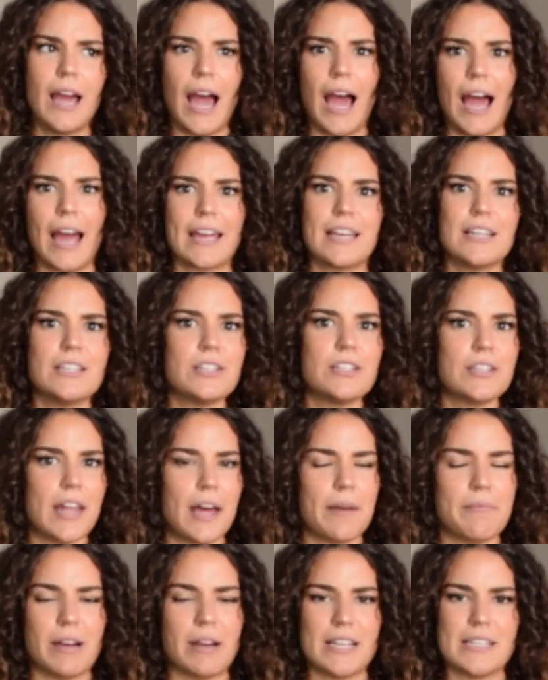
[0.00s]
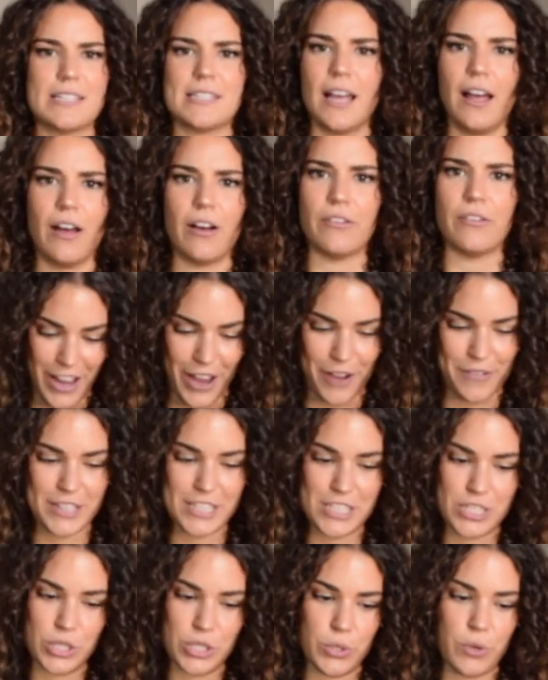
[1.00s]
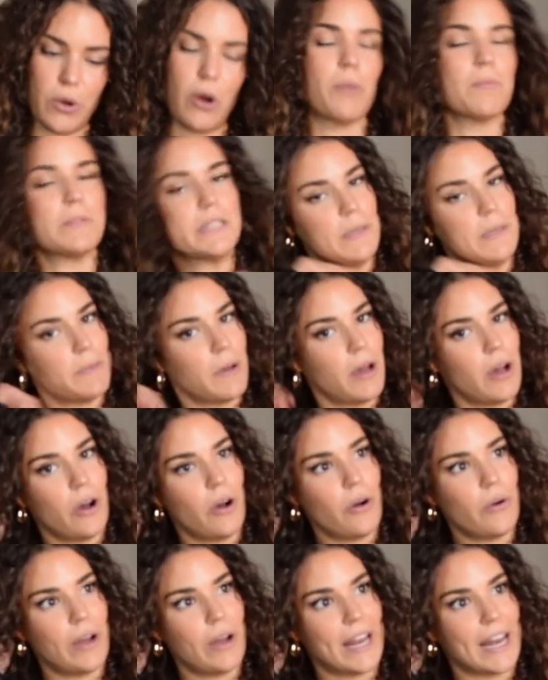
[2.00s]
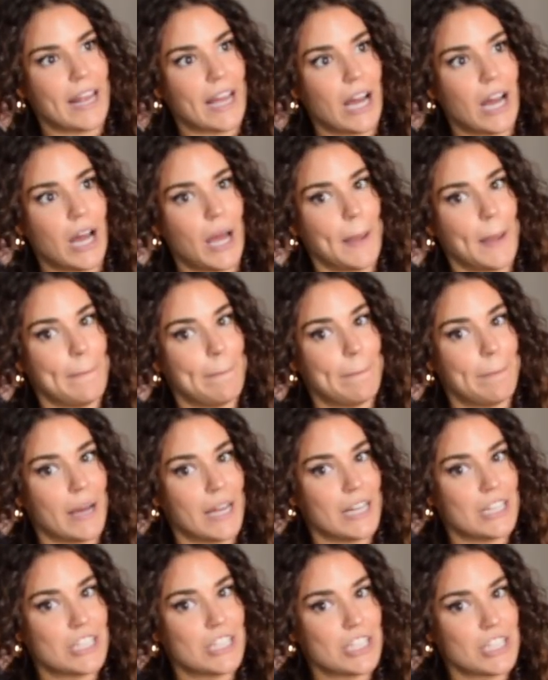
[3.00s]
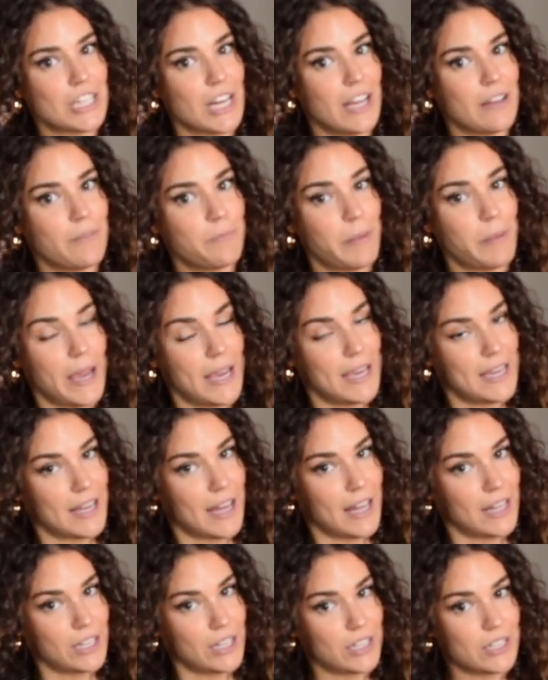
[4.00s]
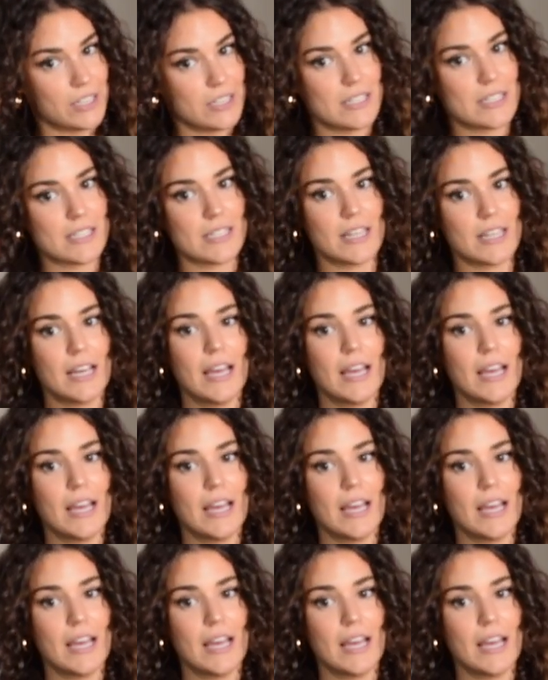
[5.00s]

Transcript: I can do that myself. I went to Home Depot and I got a bunch of paint colors.